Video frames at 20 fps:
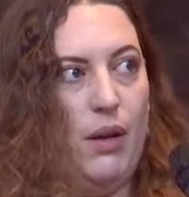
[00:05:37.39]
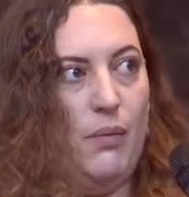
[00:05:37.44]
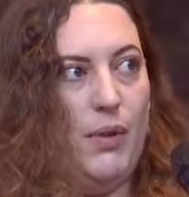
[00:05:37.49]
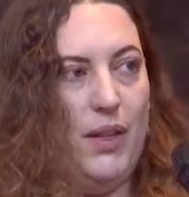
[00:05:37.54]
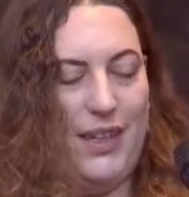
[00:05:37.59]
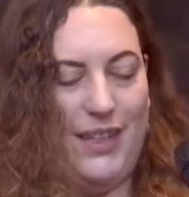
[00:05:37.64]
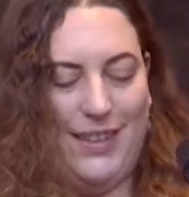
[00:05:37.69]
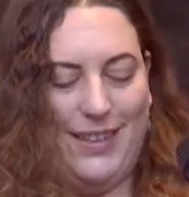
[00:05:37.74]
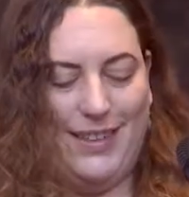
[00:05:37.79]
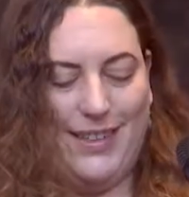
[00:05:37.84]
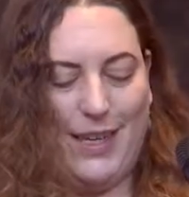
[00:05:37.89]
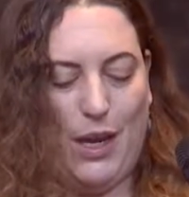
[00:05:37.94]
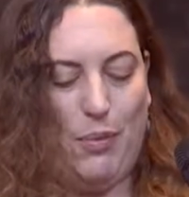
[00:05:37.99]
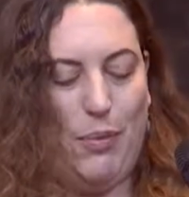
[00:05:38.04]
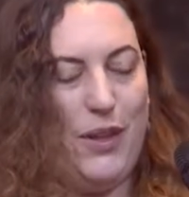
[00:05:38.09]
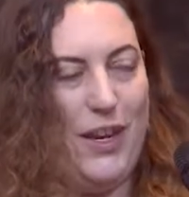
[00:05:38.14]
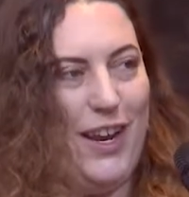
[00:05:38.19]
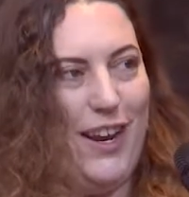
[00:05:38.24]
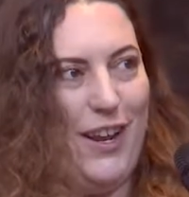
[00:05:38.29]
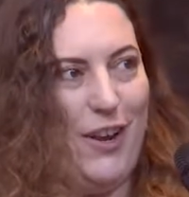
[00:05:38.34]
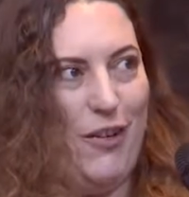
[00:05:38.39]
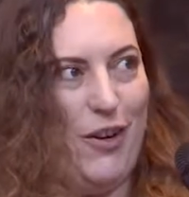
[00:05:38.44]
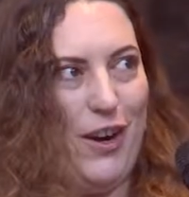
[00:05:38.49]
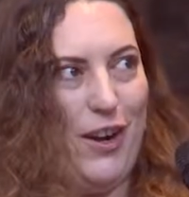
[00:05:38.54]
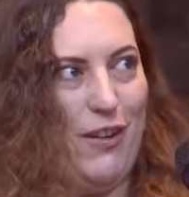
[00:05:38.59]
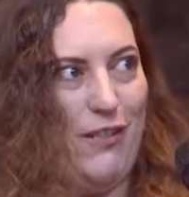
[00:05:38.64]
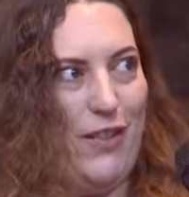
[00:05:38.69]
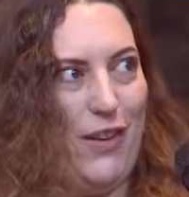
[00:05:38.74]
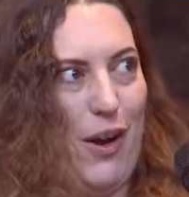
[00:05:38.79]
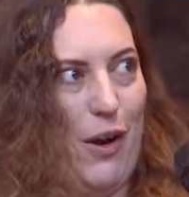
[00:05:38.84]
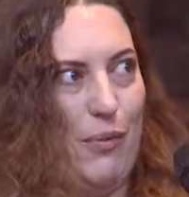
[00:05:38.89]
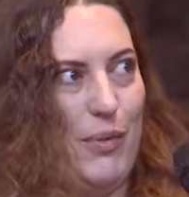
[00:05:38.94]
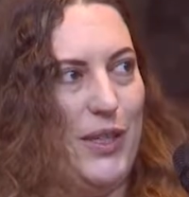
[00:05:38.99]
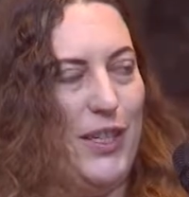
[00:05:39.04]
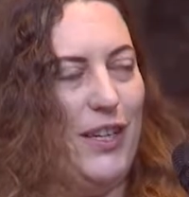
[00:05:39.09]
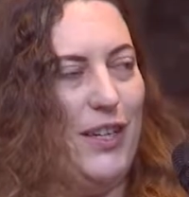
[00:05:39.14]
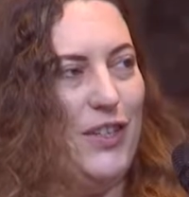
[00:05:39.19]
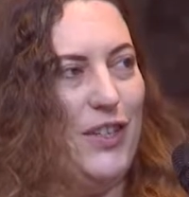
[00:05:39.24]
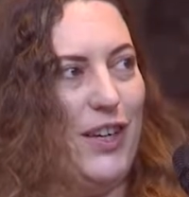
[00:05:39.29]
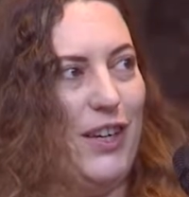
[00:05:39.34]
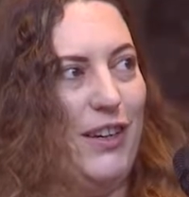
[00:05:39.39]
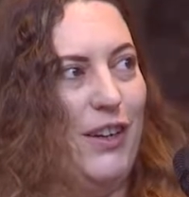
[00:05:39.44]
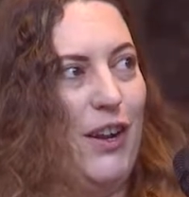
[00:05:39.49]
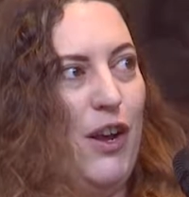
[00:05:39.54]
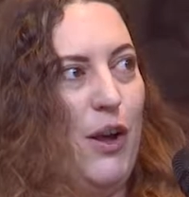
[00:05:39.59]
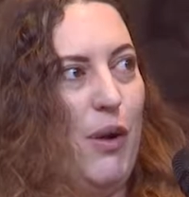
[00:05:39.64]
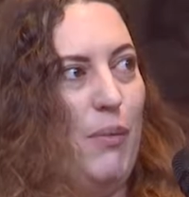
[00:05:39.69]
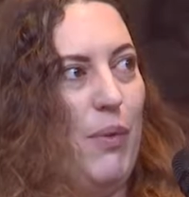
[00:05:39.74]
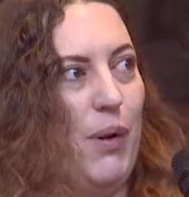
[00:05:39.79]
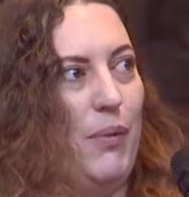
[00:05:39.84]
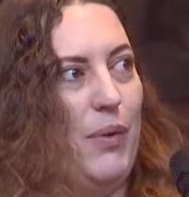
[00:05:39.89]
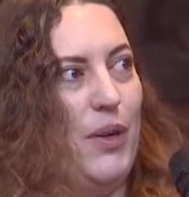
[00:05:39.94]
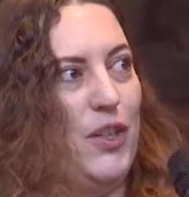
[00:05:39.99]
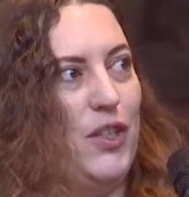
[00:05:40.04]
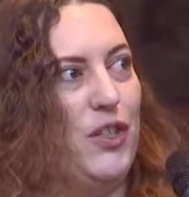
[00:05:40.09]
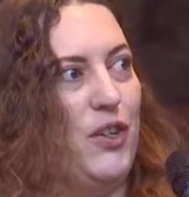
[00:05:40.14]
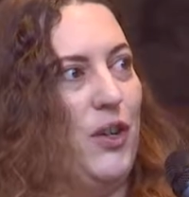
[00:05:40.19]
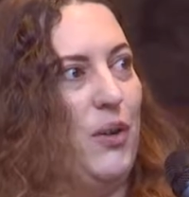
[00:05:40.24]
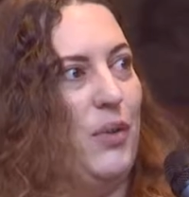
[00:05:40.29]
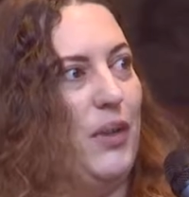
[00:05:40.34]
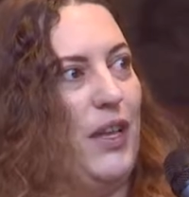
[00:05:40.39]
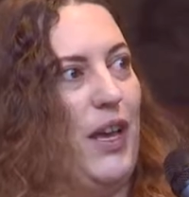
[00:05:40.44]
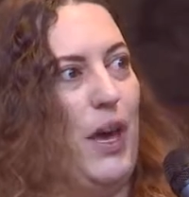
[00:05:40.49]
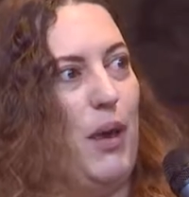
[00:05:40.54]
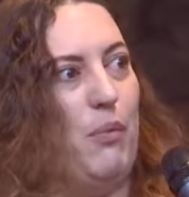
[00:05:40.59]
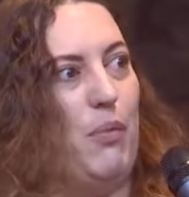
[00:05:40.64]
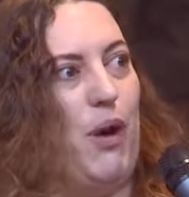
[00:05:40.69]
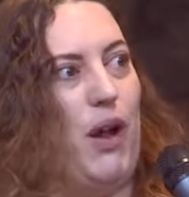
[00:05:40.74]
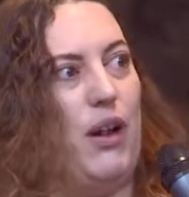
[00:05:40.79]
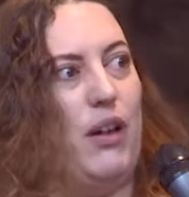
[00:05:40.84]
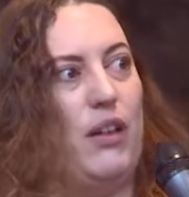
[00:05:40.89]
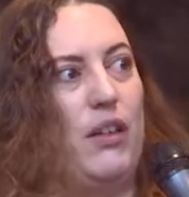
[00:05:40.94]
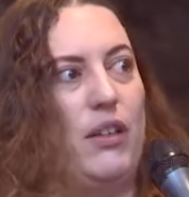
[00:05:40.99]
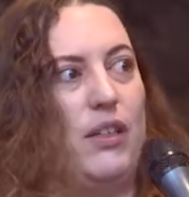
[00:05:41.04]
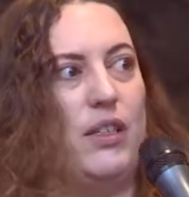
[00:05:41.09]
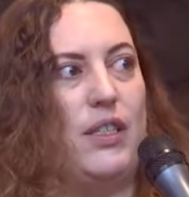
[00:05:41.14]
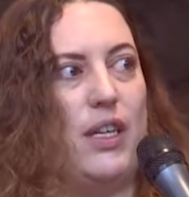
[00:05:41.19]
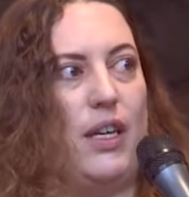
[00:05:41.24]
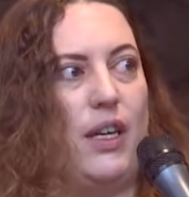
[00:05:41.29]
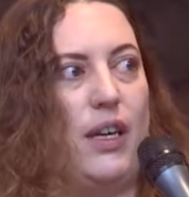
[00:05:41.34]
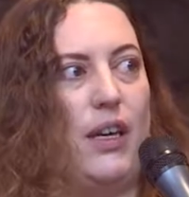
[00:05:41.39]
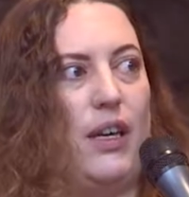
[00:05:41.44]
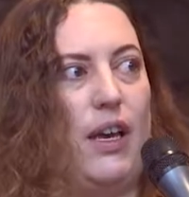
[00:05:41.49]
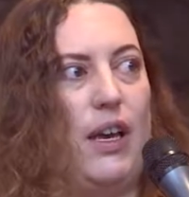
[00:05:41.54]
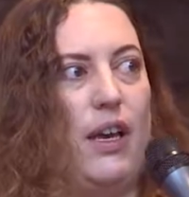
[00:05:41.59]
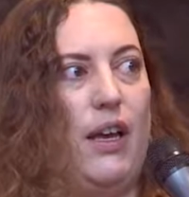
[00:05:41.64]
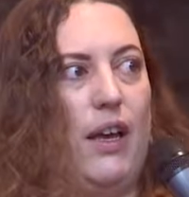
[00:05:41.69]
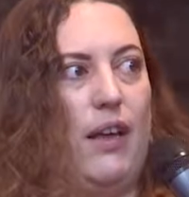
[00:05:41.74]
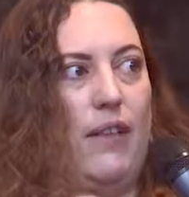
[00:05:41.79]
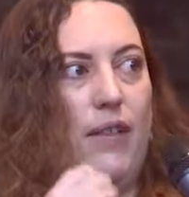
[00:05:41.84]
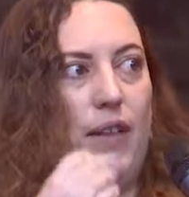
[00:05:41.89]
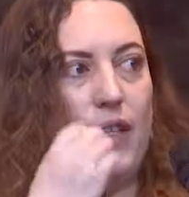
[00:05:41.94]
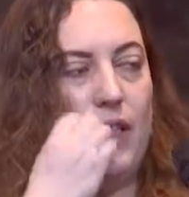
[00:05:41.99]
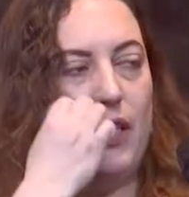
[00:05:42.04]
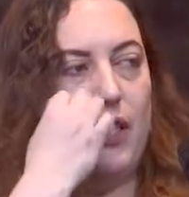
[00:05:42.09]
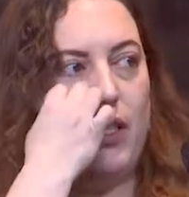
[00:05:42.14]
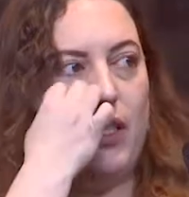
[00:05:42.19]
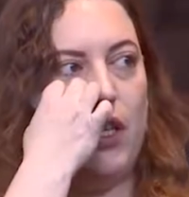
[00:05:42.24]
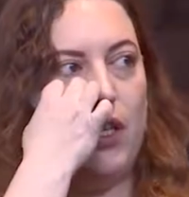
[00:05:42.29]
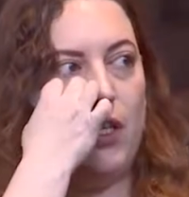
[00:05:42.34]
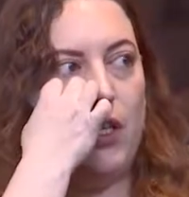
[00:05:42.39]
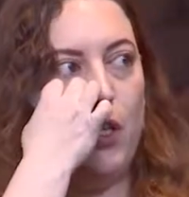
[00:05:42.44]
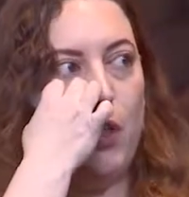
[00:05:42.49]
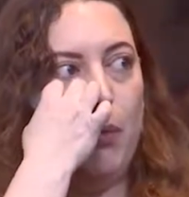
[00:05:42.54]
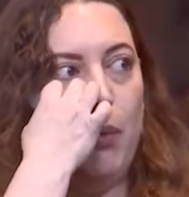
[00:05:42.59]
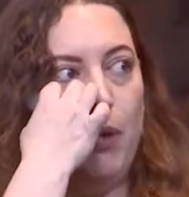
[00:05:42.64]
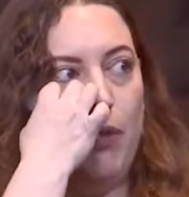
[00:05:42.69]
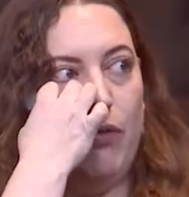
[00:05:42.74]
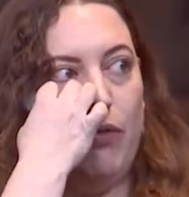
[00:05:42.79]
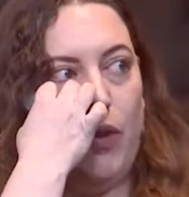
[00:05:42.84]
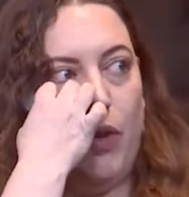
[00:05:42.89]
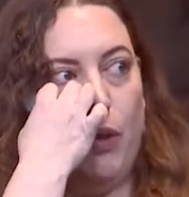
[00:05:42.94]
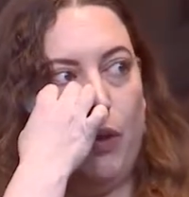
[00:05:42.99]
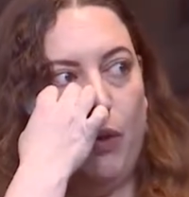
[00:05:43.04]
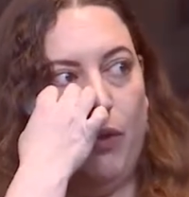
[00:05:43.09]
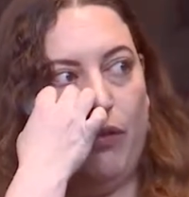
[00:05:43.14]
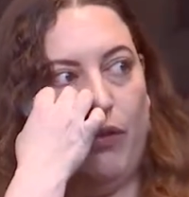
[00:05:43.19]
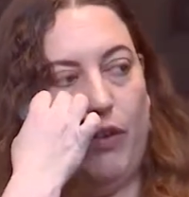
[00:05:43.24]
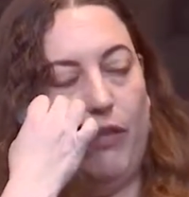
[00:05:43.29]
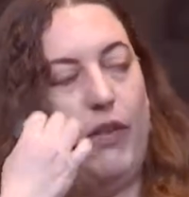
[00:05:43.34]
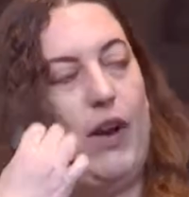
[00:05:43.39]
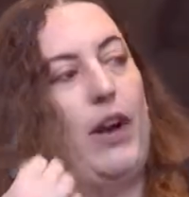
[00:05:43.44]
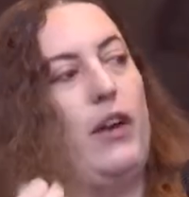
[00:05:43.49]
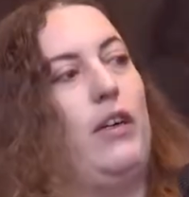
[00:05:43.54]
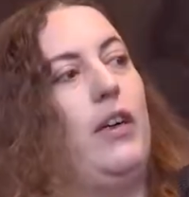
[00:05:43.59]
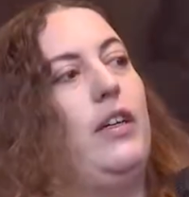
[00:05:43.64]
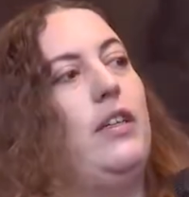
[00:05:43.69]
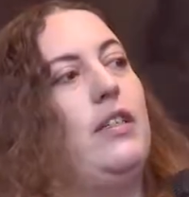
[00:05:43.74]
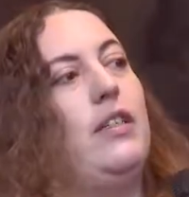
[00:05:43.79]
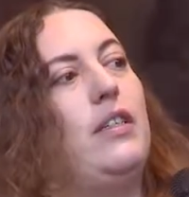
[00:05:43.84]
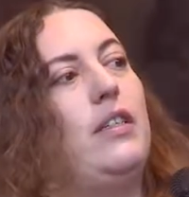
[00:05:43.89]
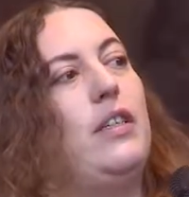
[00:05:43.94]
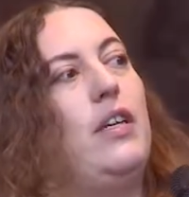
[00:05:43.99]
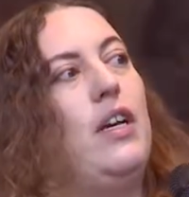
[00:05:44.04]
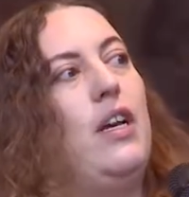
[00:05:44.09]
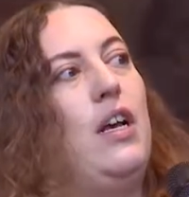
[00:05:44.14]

I'm going to skip the nitty-gritty of the computation, but I'm going to show you what the end product looks like. And this is a zoom-in view of a virus.